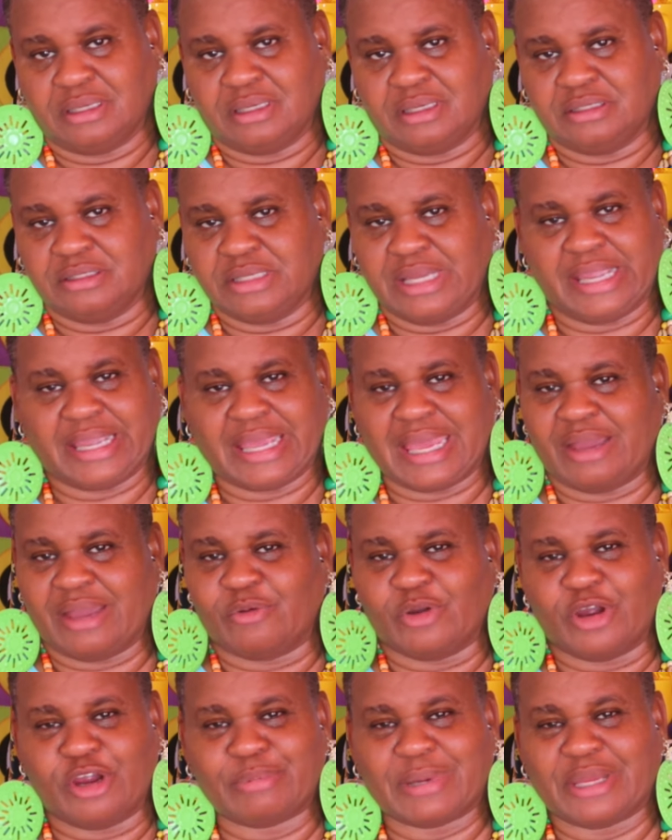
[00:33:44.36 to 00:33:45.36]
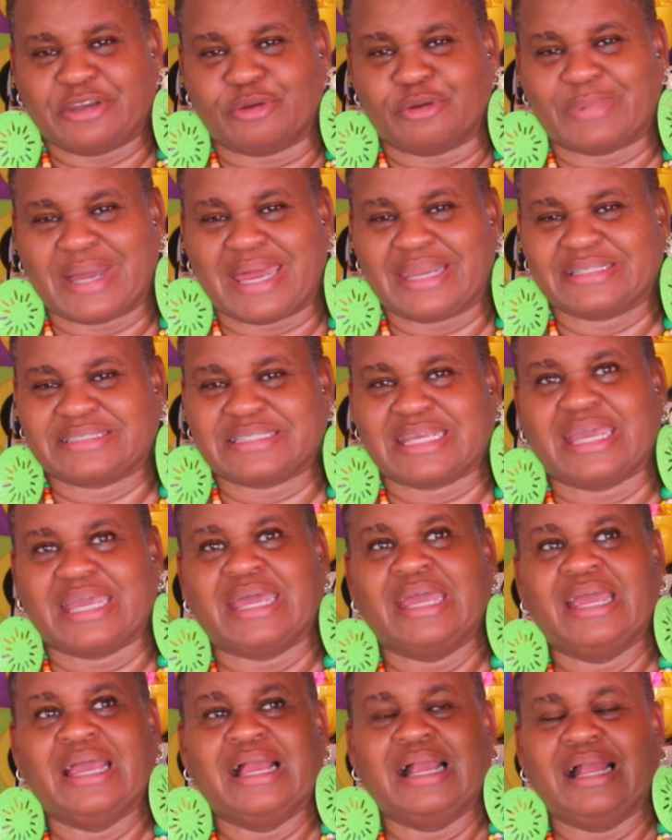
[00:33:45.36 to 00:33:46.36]
You ain't gotta worry about nobody
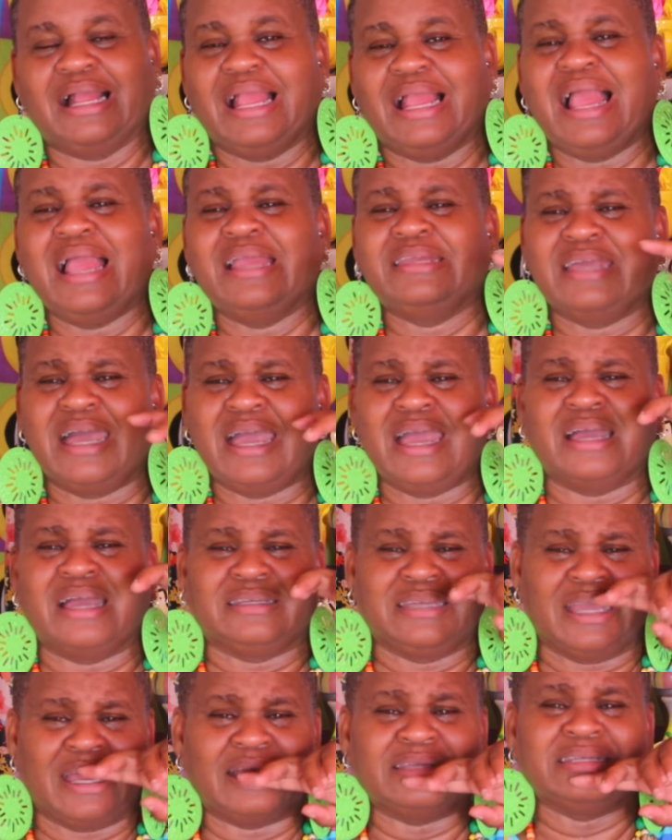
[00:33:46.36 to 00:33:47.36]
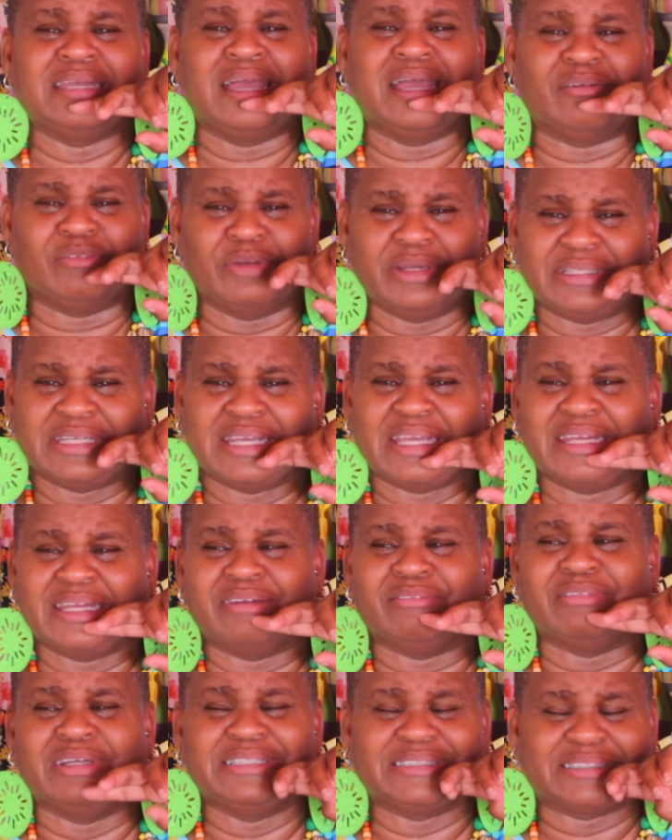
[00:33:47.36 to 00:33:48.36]
saying, hey, yeah, we did
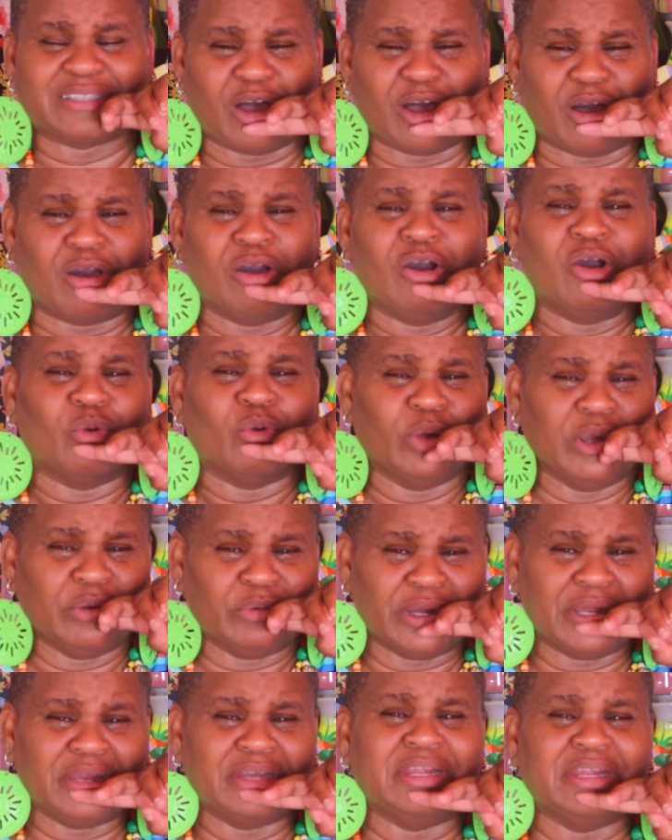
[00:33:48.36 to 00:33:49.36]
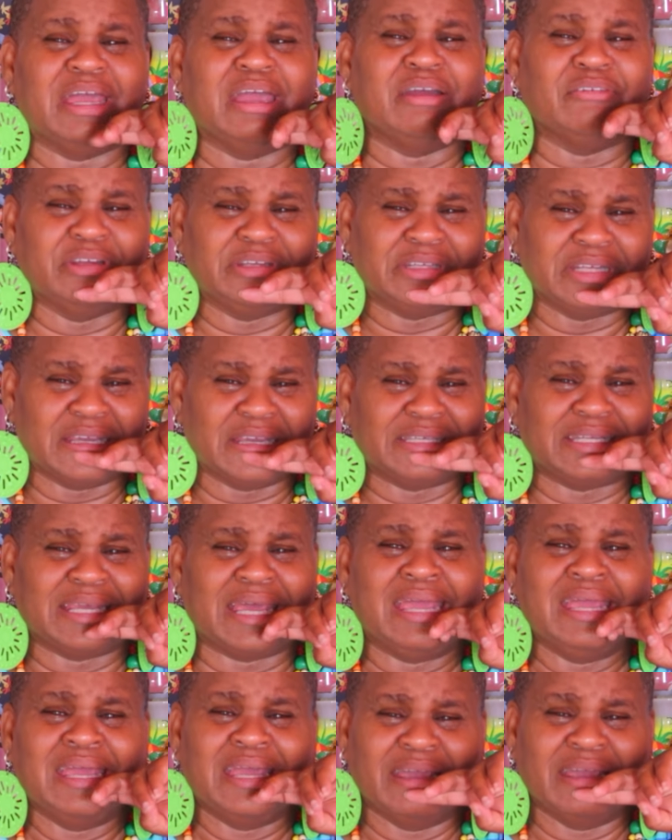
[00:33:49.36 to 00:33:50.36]
it. We stole. We went in there. We did
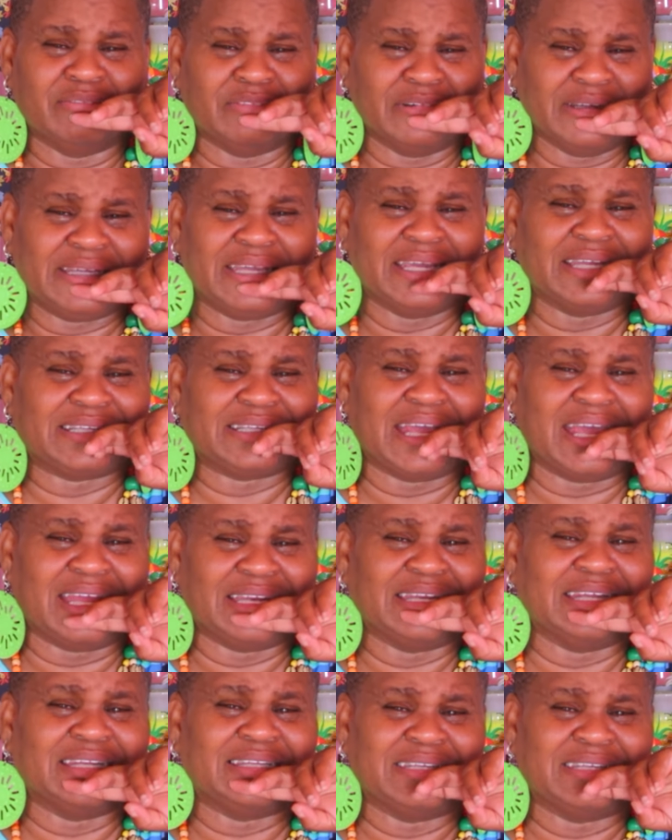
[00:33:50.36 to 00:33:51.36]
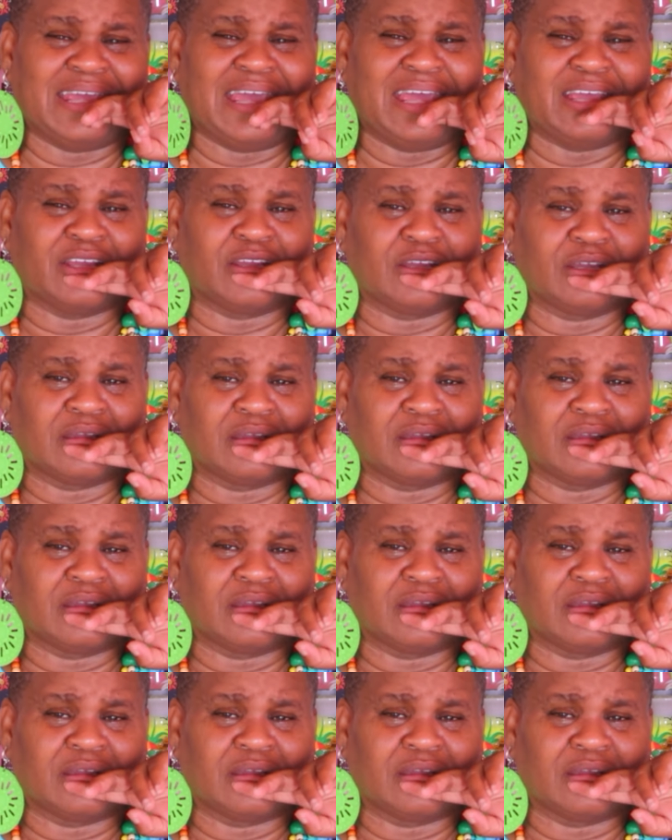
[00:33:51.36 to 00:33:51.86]
that. And we get that and this and that.